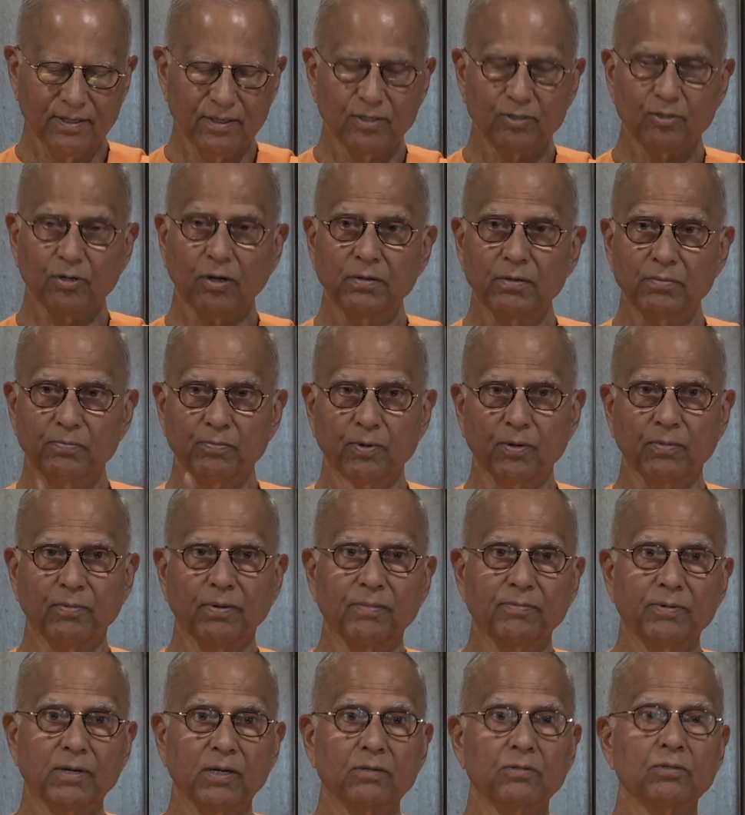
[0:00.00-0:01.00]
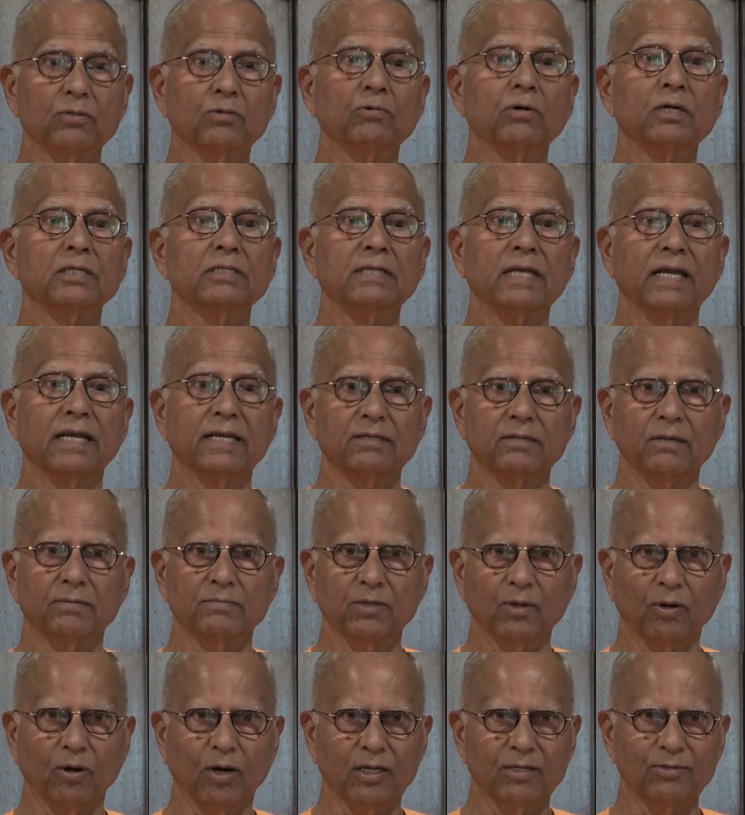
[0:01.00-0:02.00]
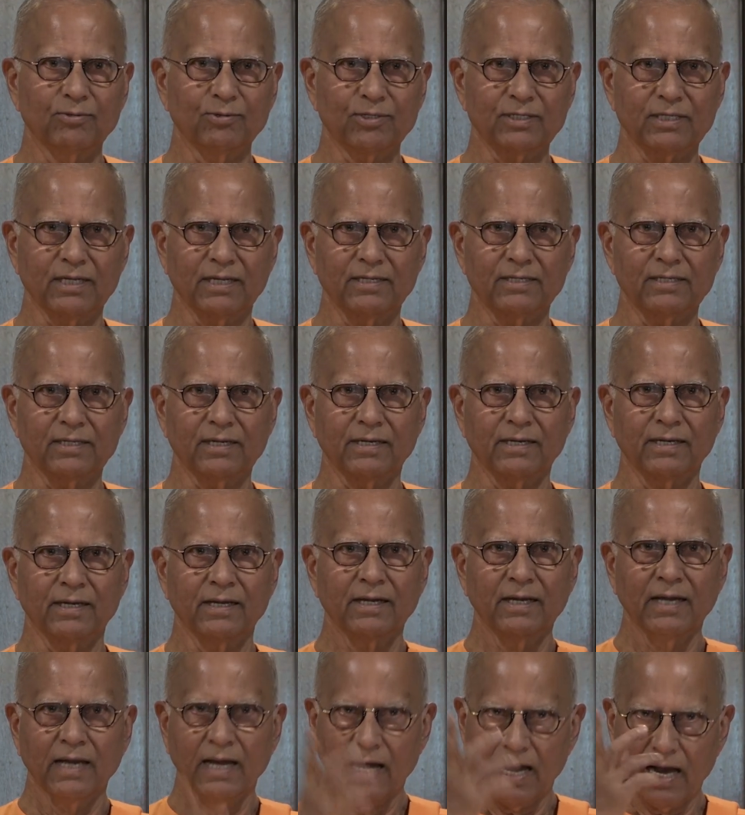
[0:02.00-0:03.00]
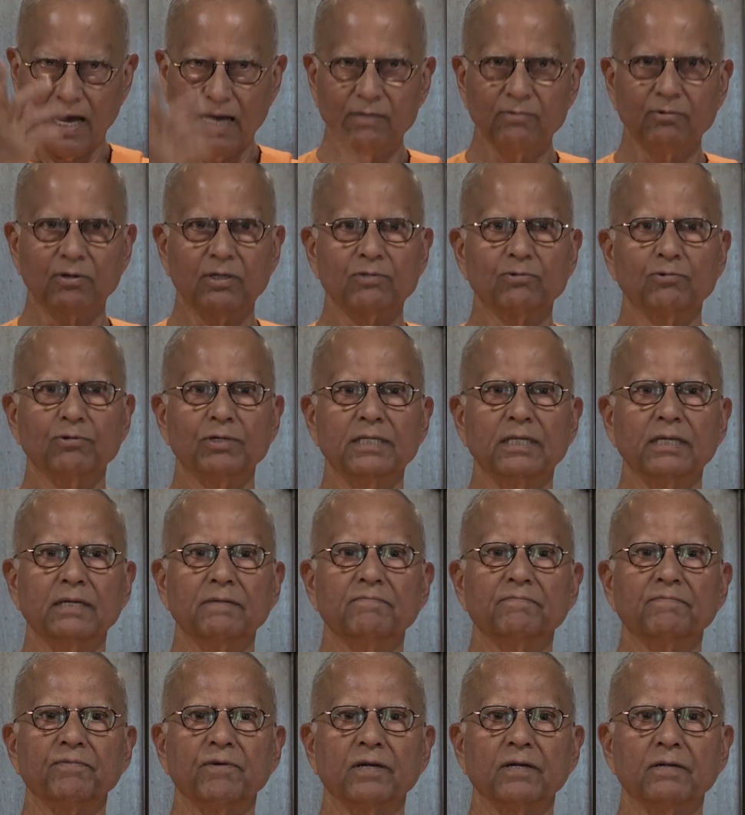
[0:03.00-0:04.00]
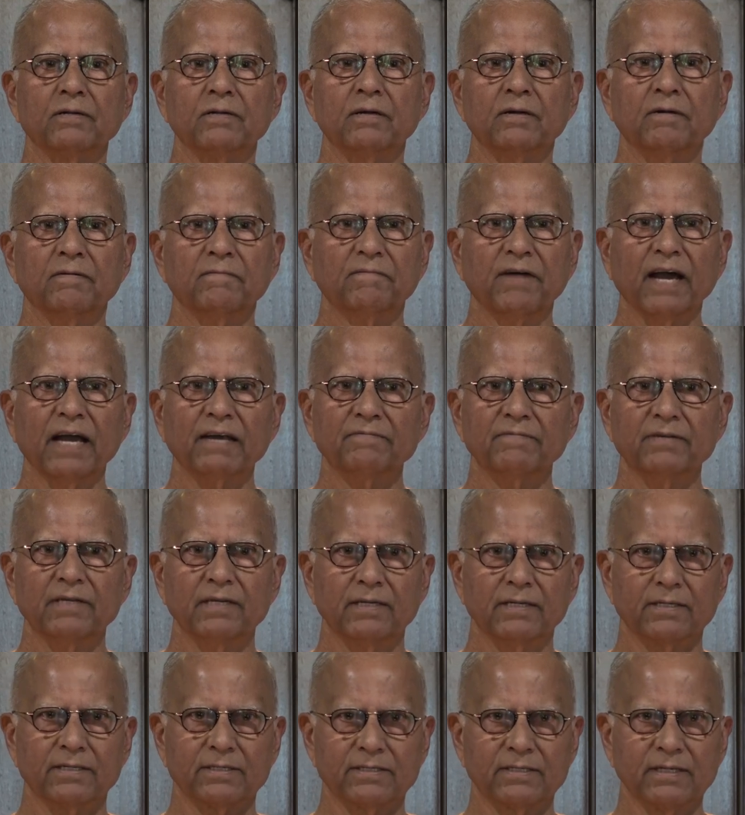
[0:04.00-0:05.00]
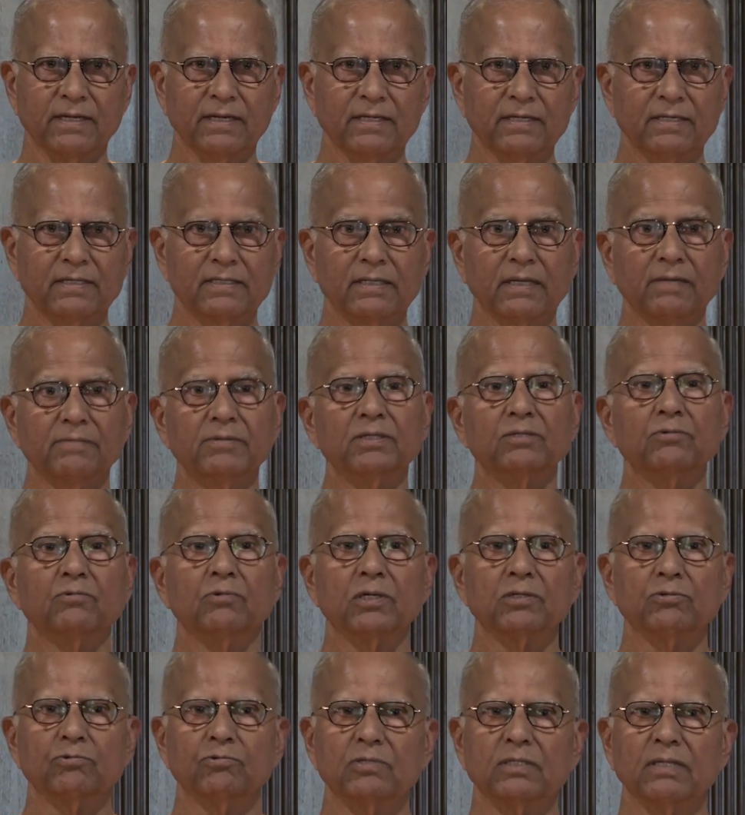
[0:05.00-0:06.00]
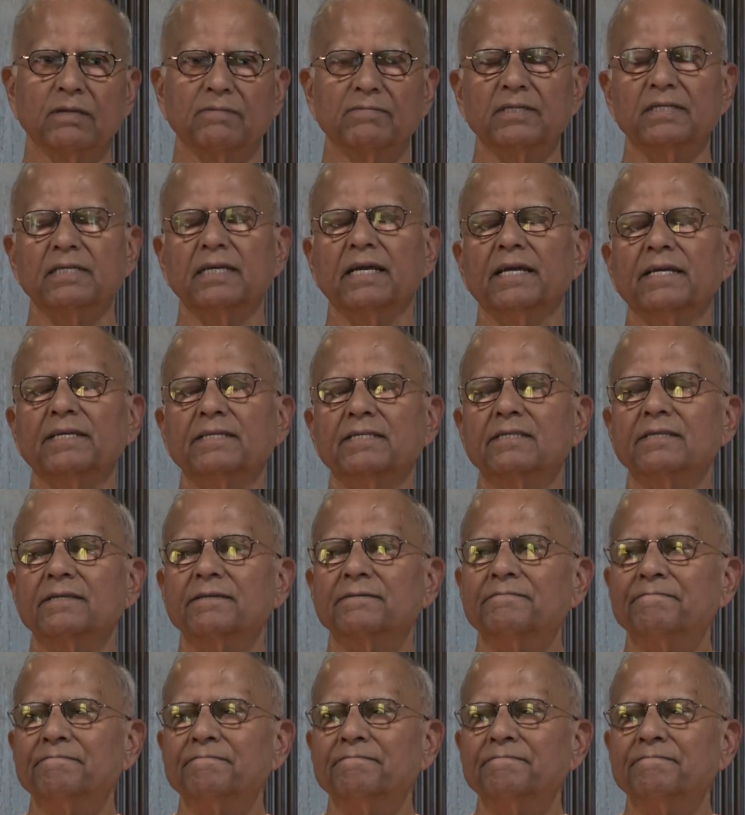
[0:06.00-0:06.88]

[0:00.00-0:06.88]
Swami Prabhavananda was the head of the Hollywood Center. I was with him for five years, 71 to 78.